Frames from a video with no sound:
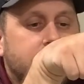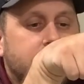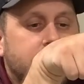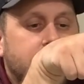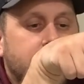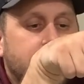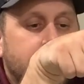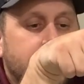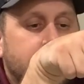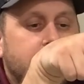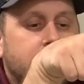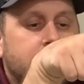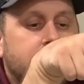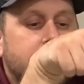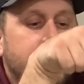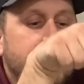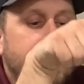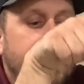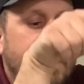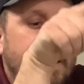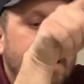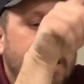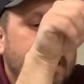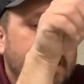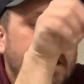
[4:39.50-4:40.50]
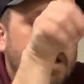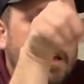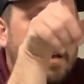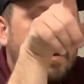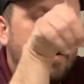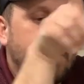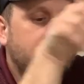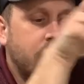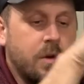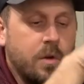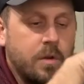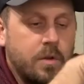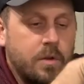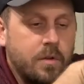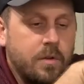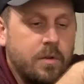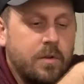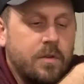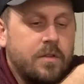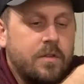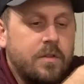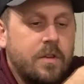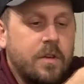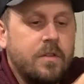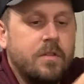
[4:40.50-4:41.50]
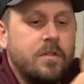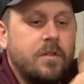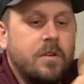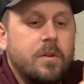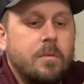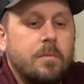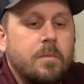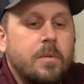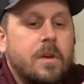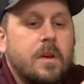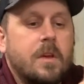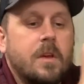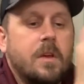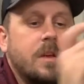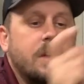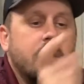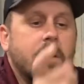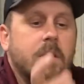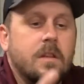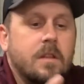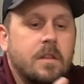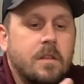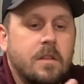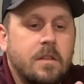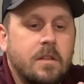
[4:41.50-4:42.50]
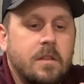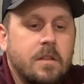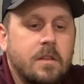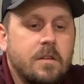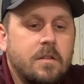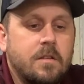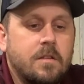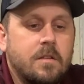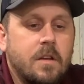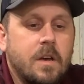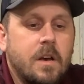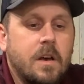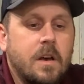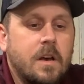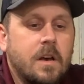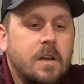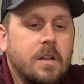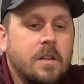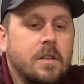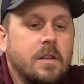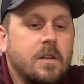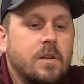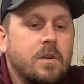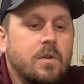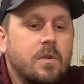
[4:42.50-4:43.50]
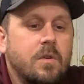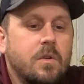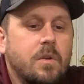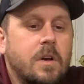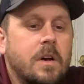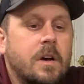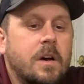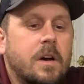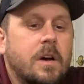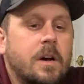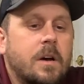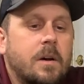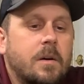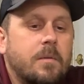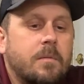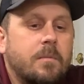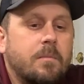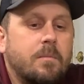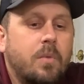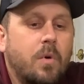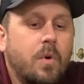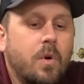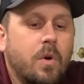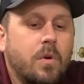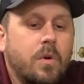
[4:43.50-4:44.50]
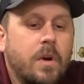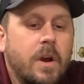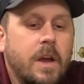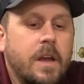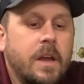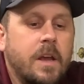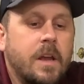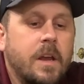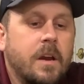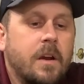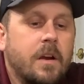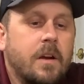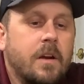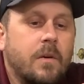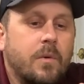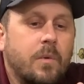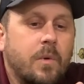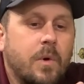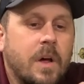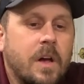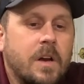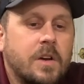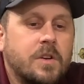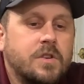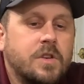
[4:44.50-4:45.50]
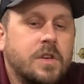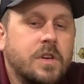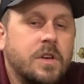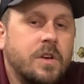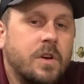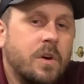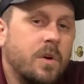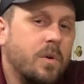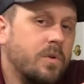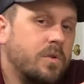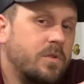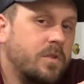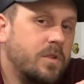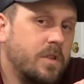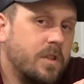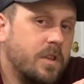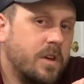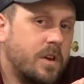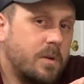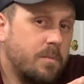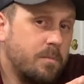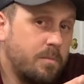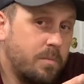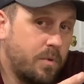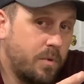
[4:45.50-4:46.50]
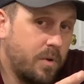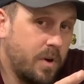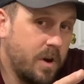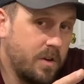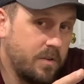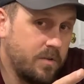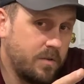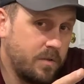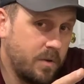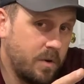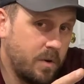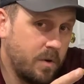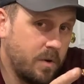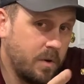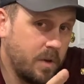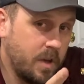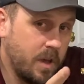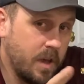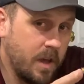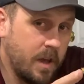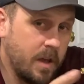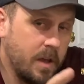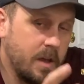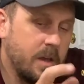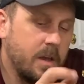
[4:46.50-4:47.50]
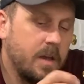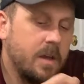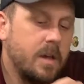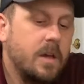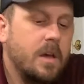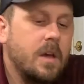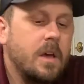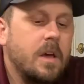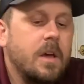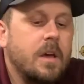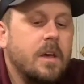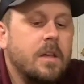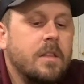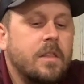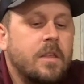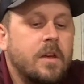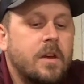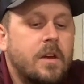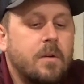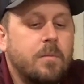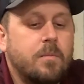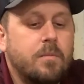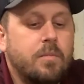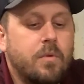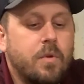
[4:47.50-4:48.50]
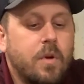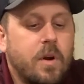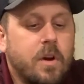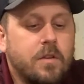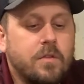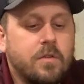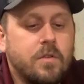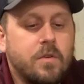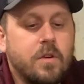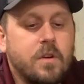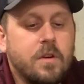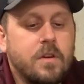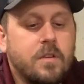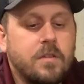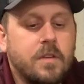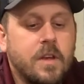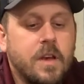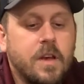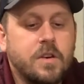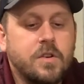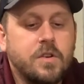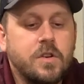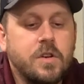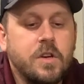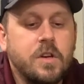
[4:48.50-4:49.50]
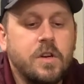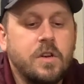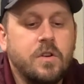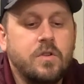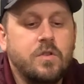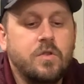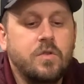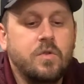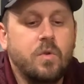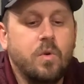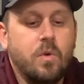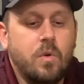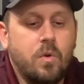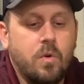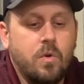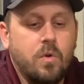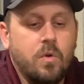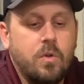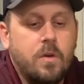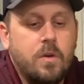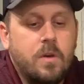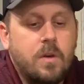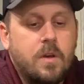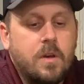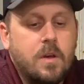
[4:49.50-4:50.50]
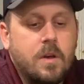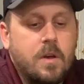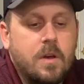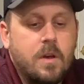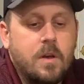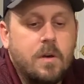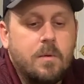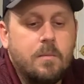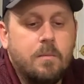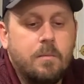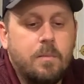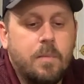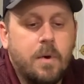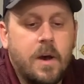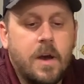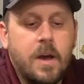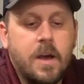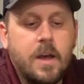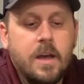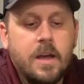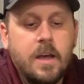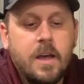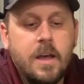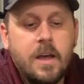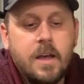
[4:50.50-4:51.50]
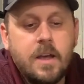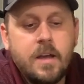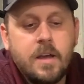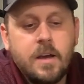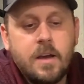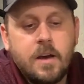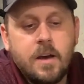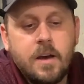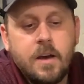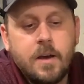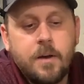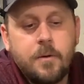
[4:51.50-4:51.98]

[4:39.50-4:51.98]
okay, and go through the system. This little port right here will actually go to the compressor, okay? The compressor is actually controlled by a